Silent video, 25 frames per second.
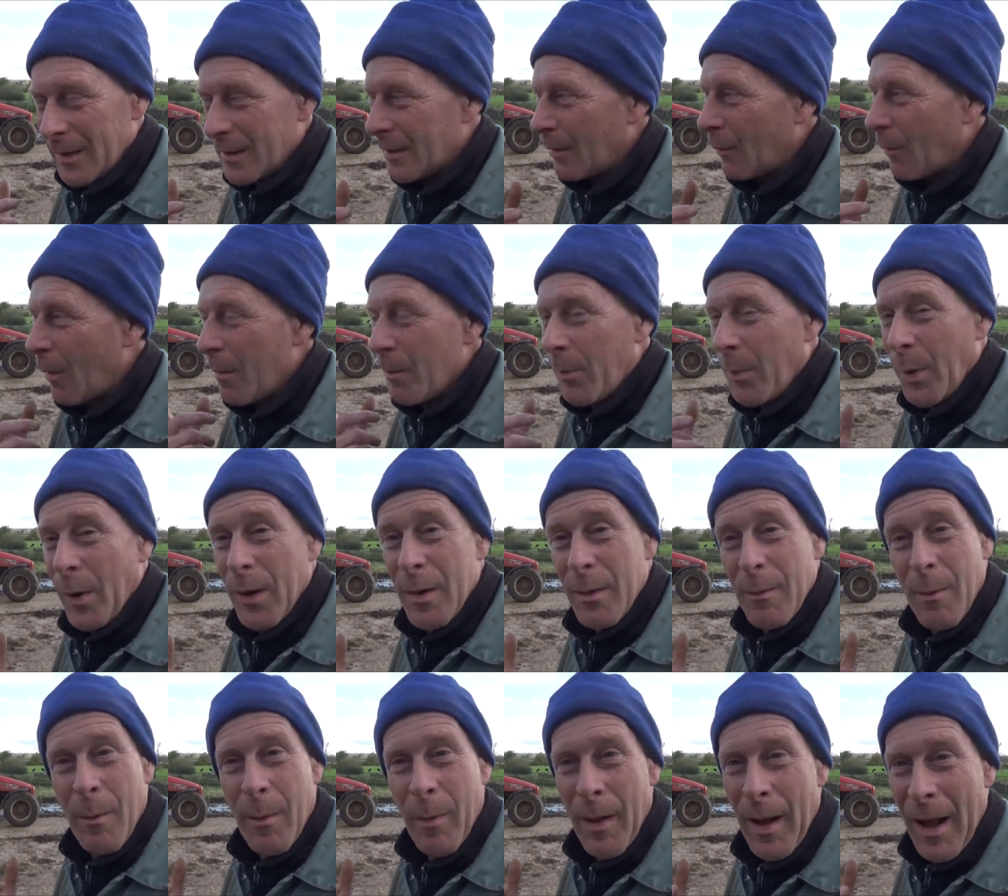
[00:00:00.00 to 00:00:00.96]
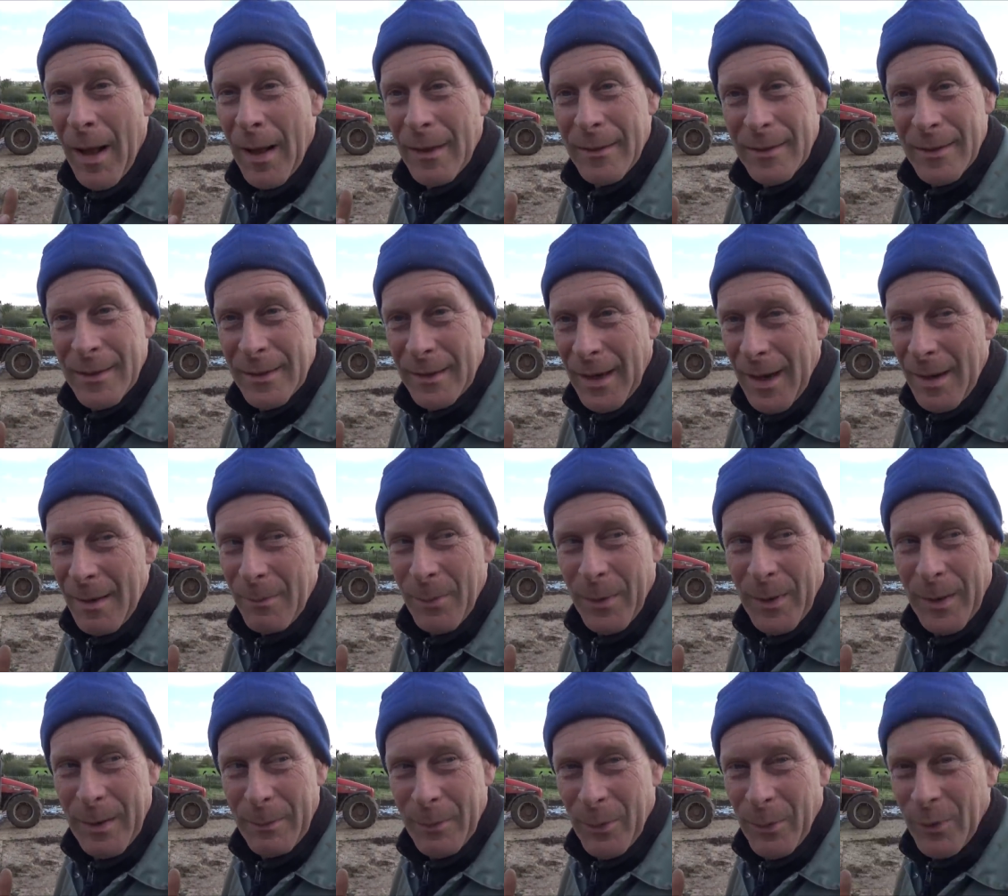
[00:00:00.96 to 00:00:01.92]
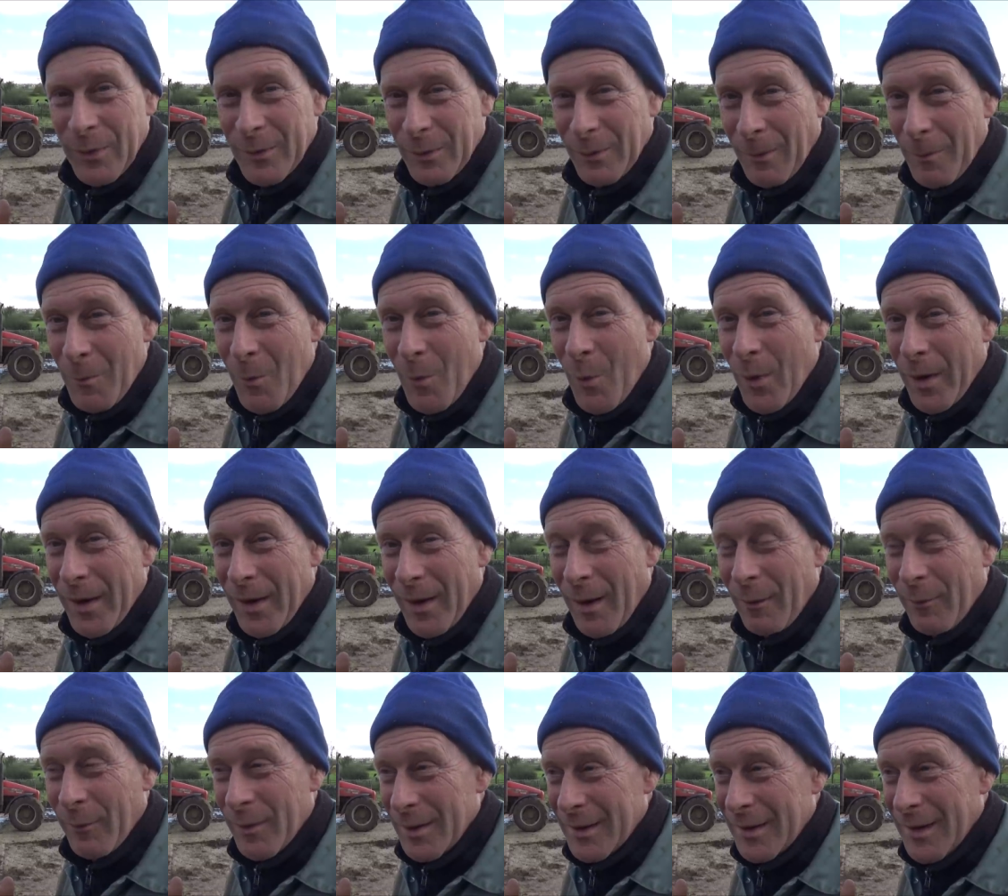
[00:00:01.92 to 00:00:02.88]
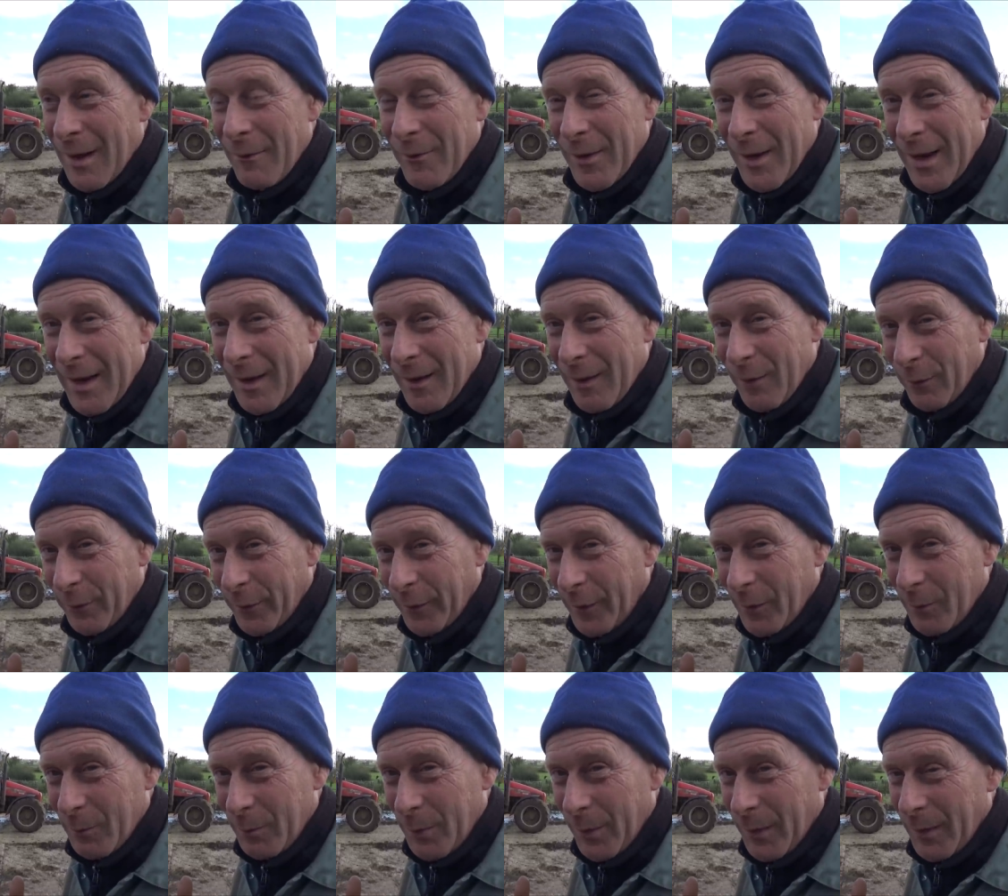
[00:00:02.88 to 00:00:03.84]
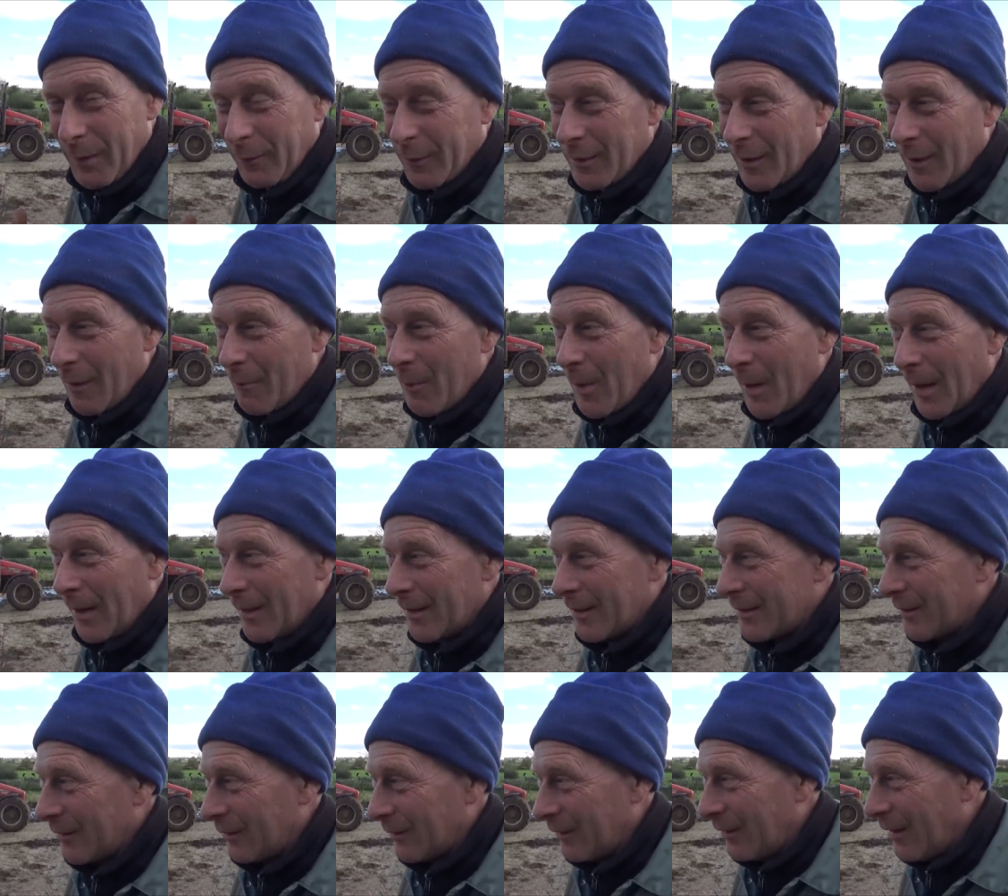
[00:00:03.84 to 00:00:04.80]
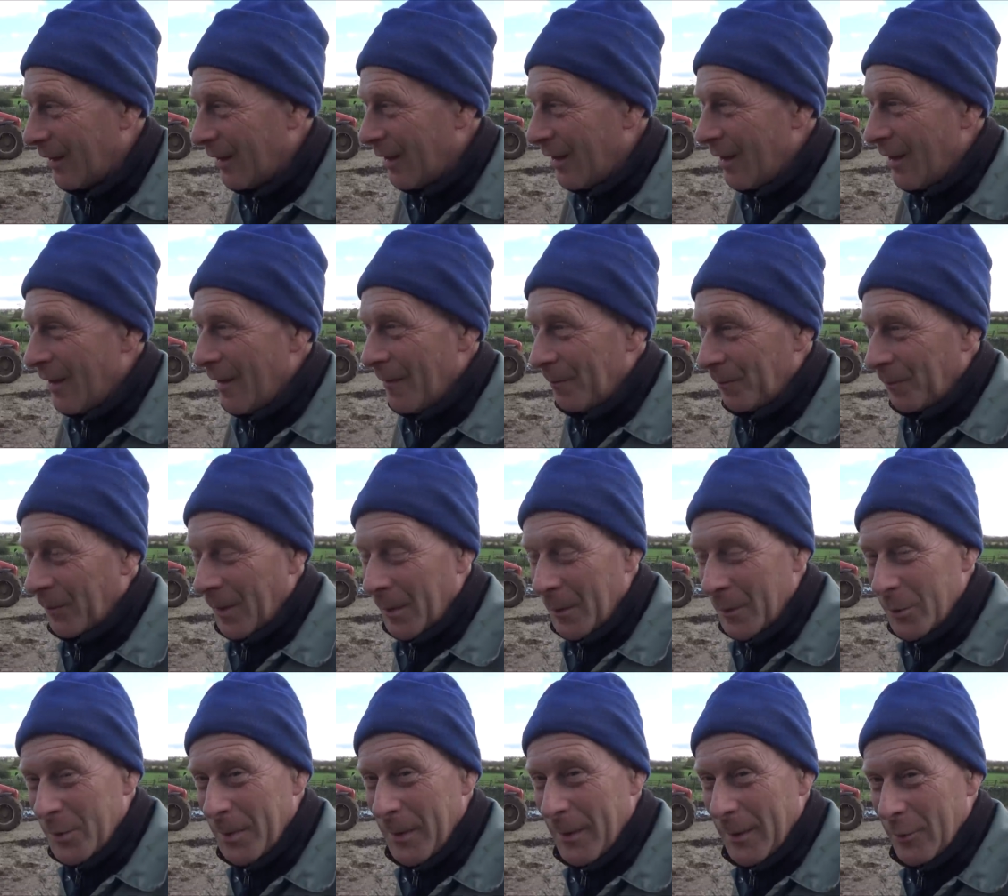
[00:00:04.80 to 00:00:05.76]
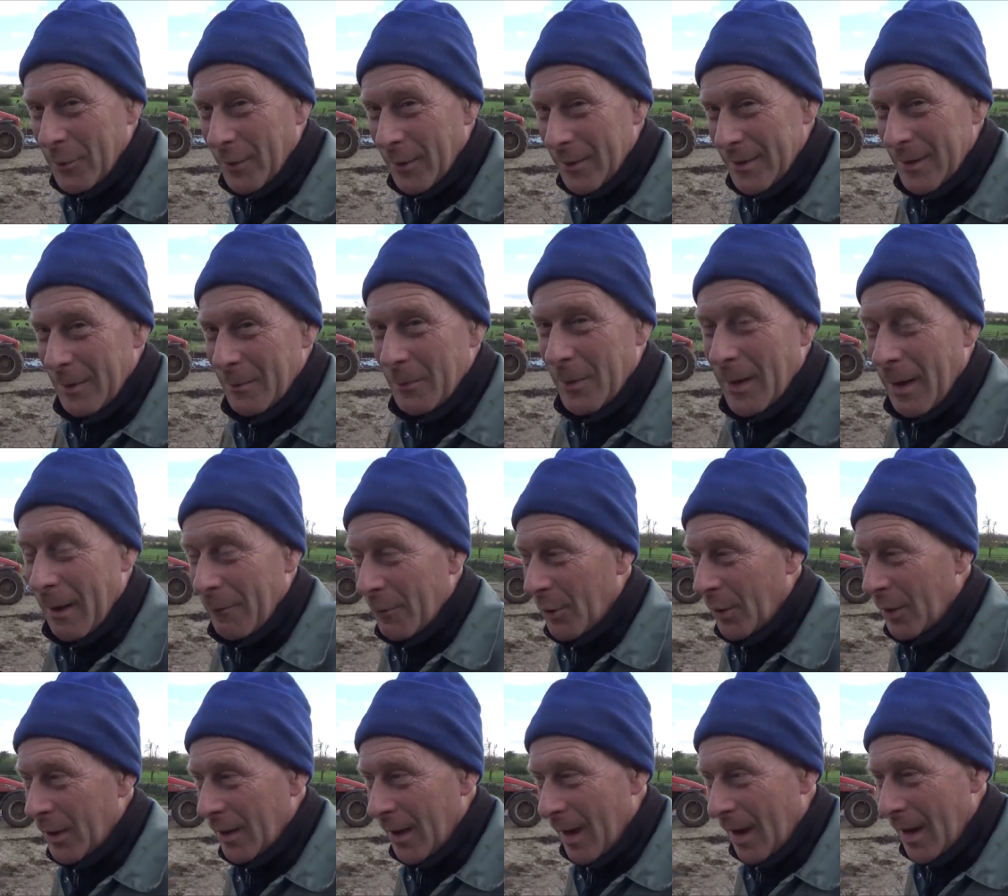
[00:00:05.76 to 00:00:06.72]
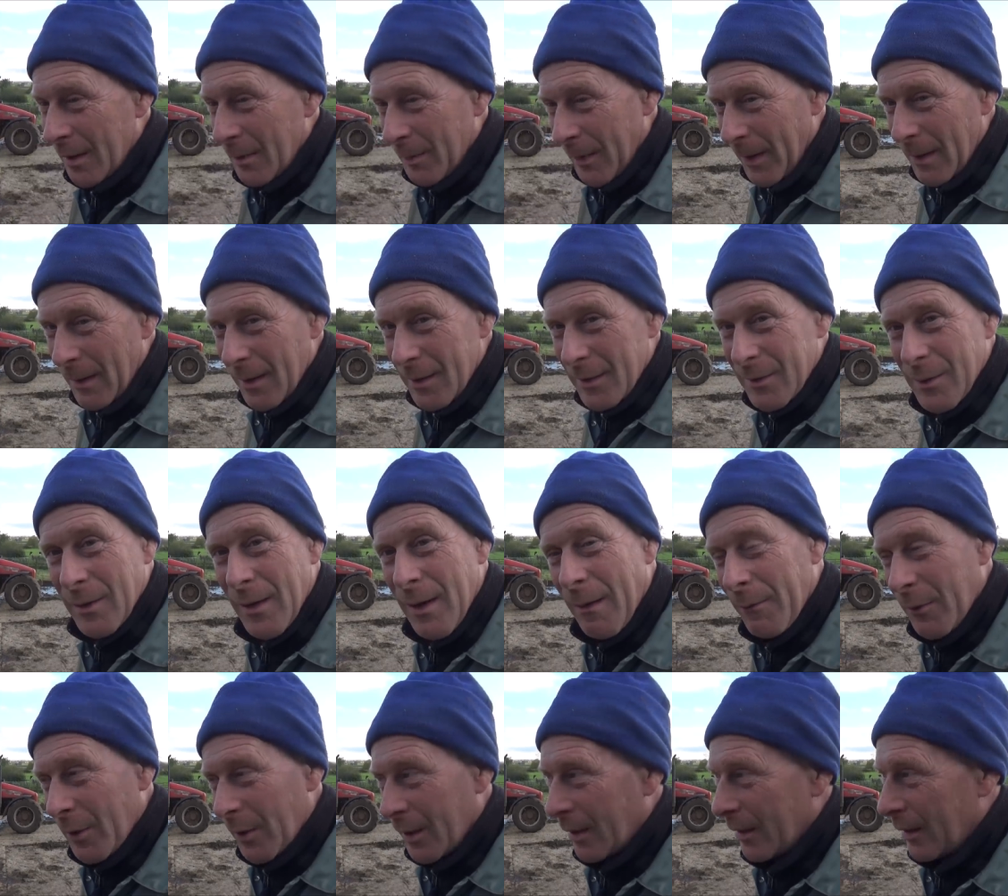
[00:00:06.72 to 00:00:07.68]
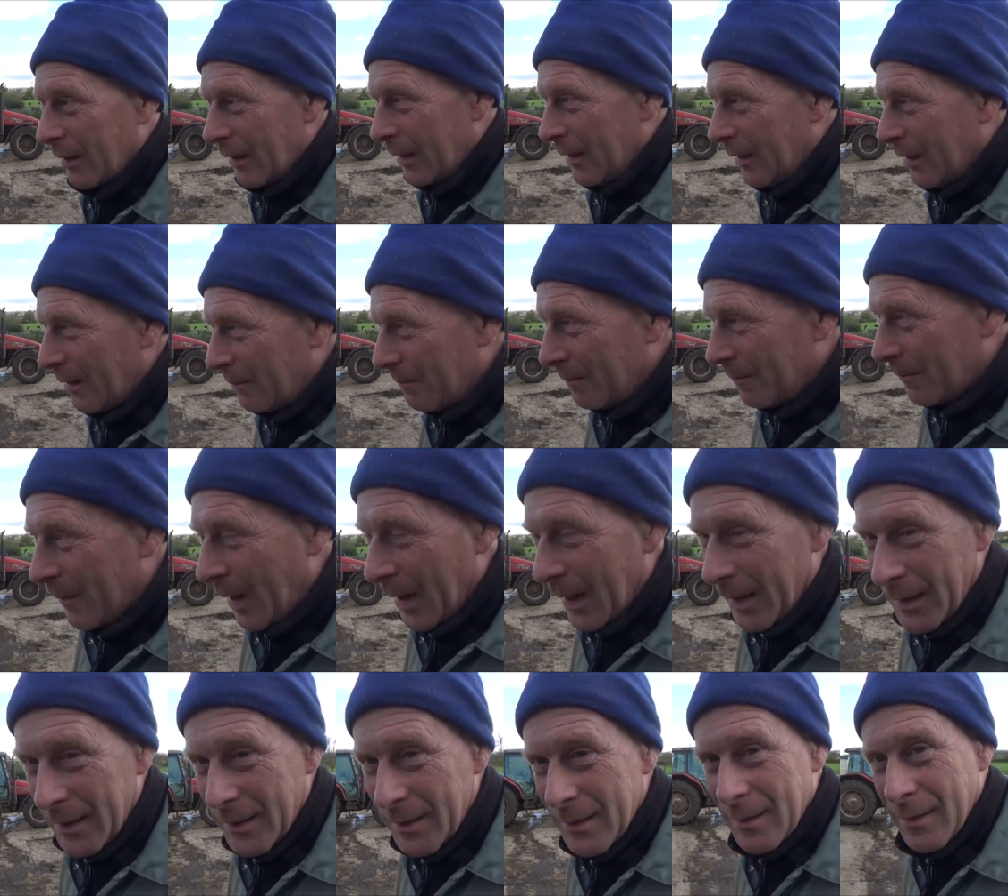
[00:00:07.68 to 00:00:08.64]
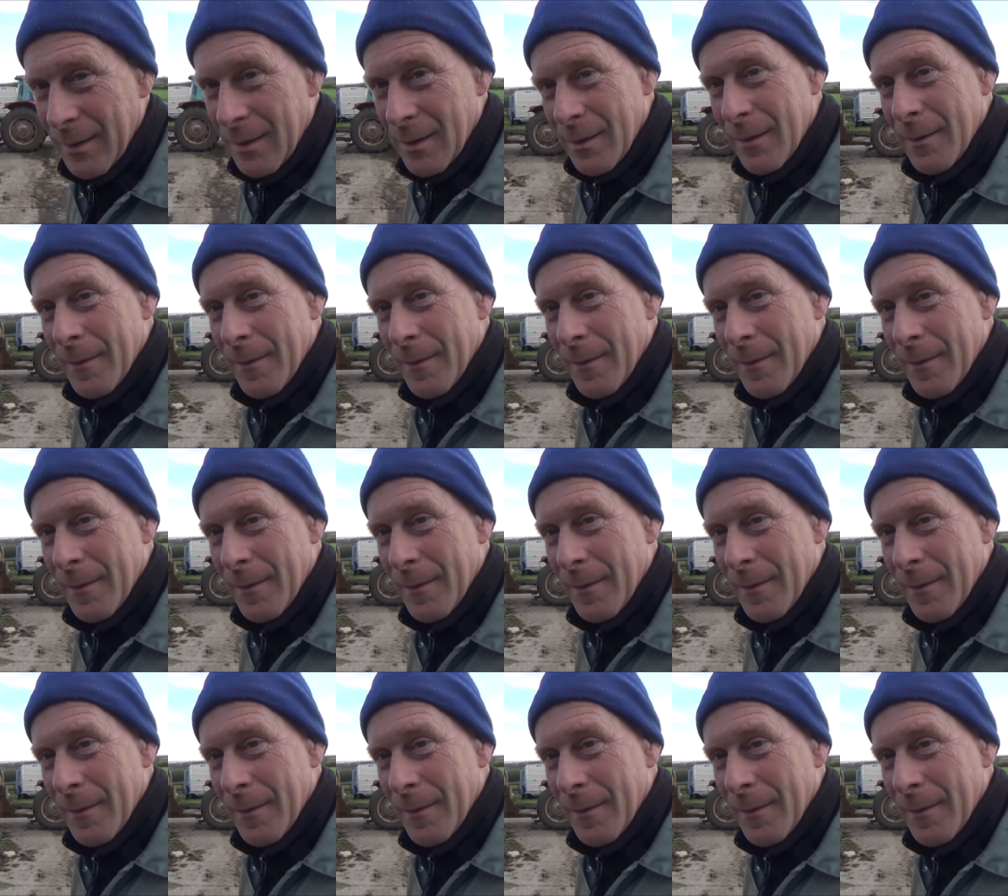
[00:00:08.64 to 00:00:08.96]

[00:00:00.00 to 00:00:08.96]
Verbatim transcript: So I'm putting them on by hand today, people. So I'm walking over a 7-acre field putting slug pellets on, which should be interesting. We'll have a look at that in a bit. Let's go and have a look at the maize,